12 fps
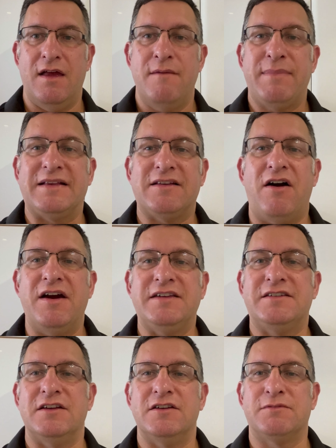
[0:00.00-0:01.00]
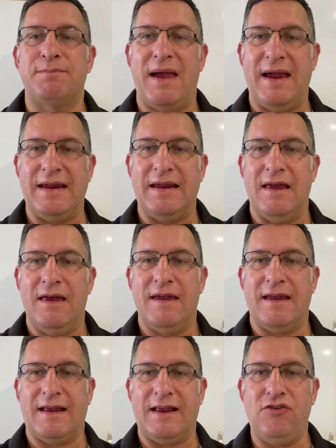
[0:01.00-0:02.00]
because ISAs pay
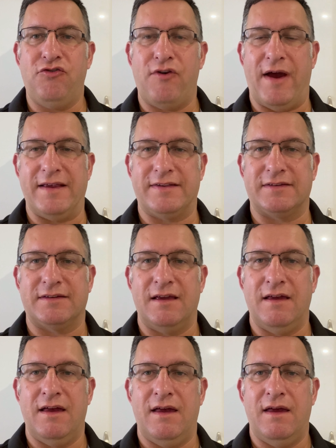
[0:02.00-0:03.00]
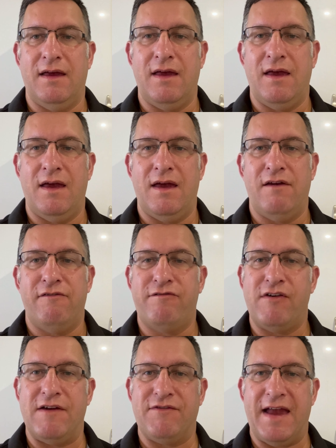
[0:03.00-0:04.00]
interest free of